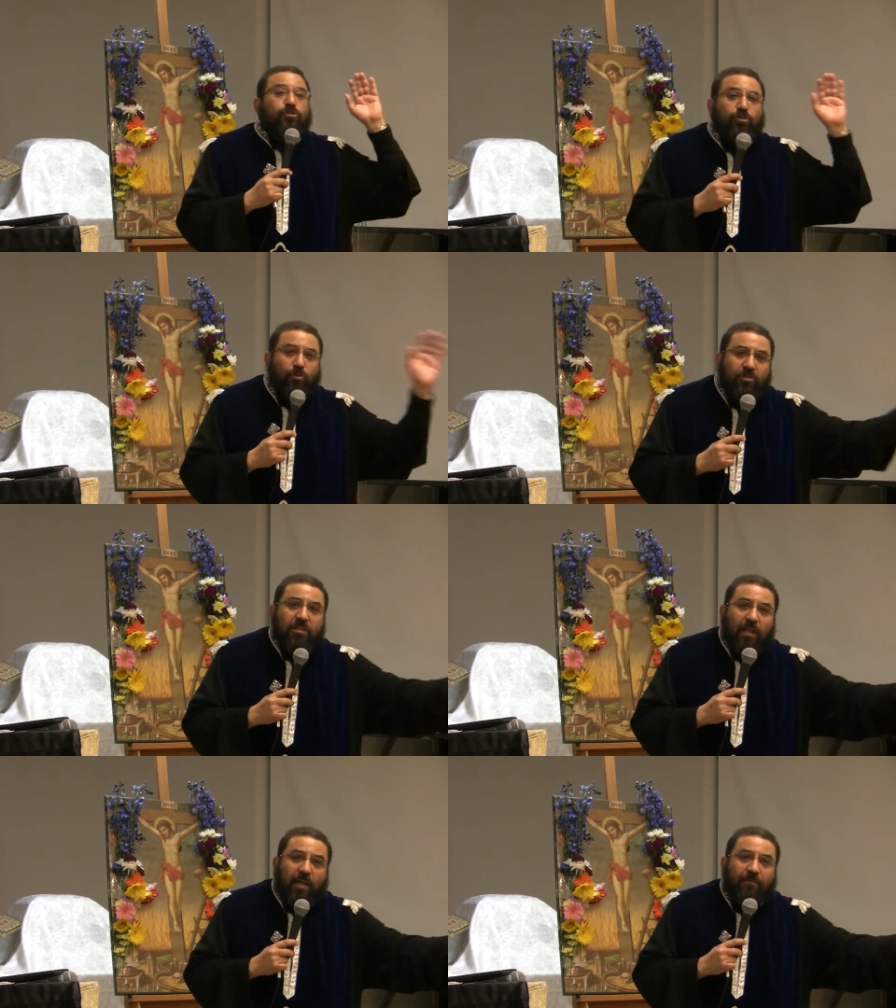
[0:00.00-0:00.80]
Choose
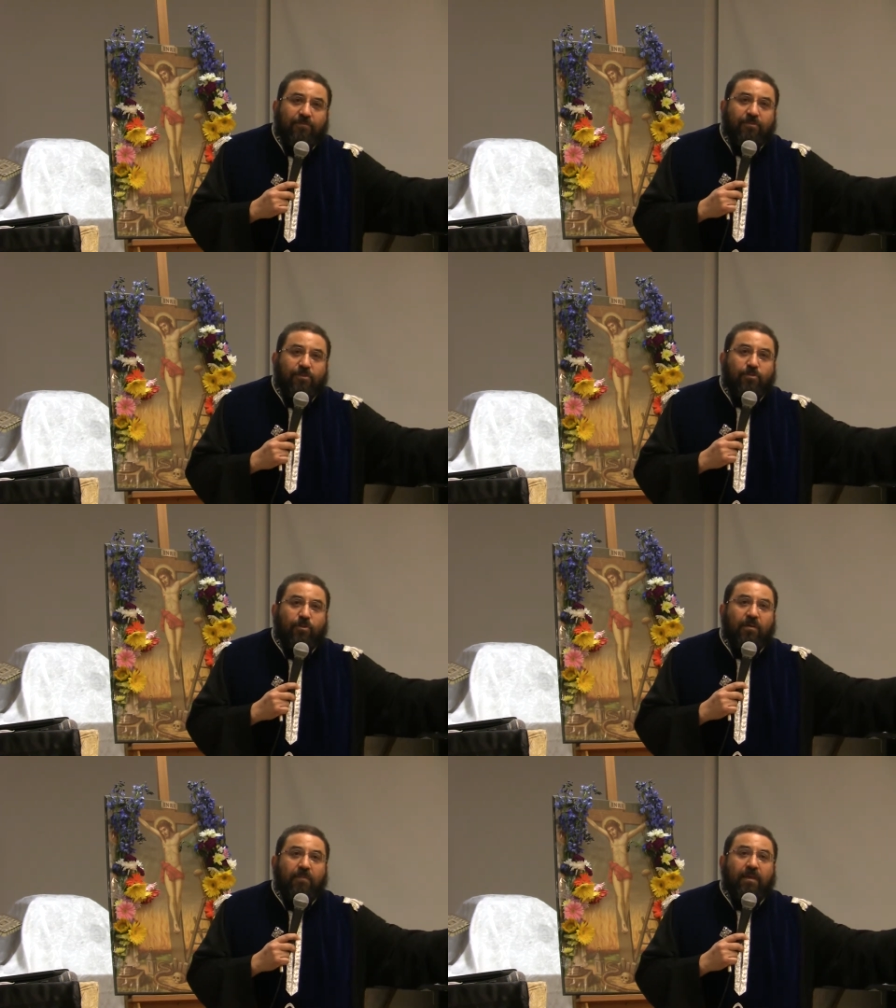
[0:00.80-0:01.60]
life so
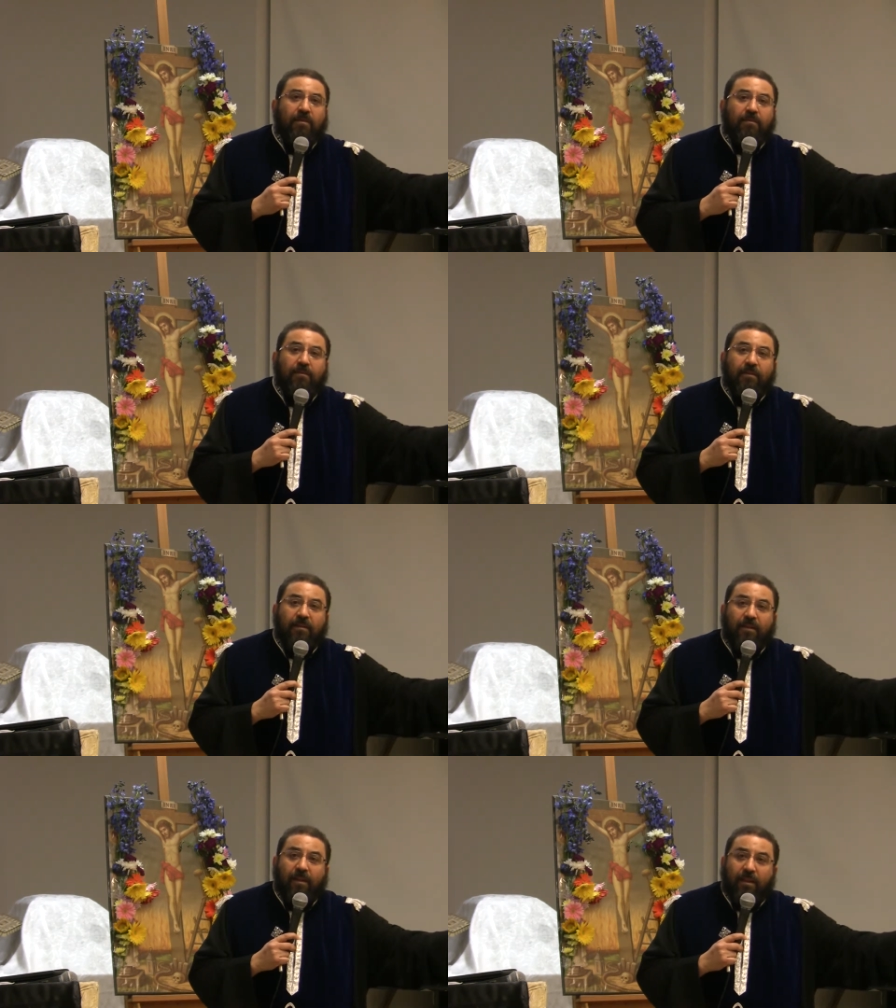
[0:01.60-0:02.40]
you may
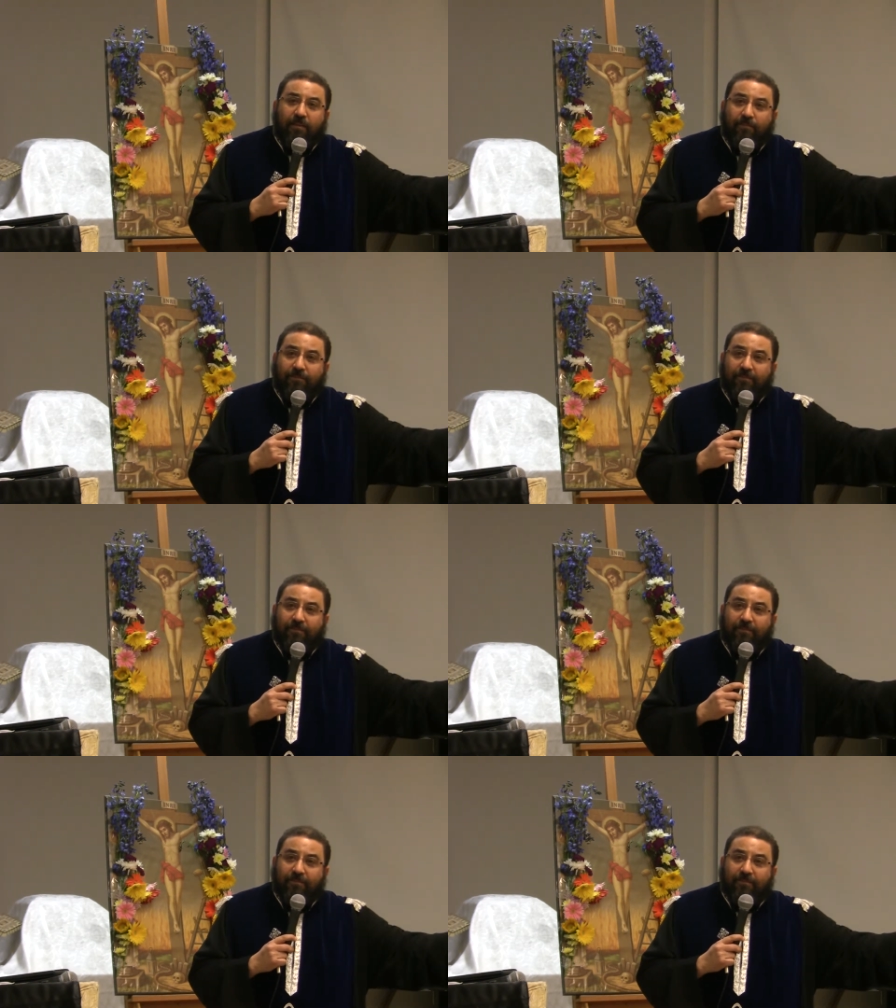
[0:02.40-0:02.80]
live.